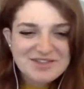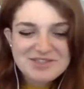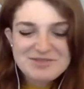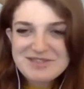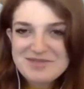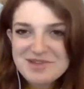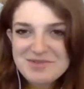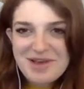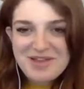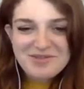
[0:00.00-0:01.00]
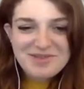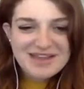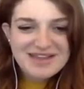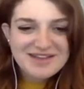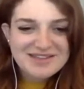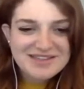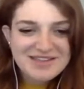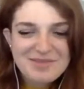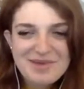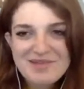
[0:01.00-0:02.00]
used to be something that would bother me, and now it's like
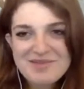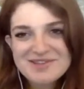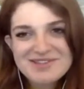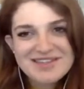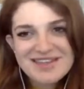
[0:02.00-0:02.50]
you get bad news.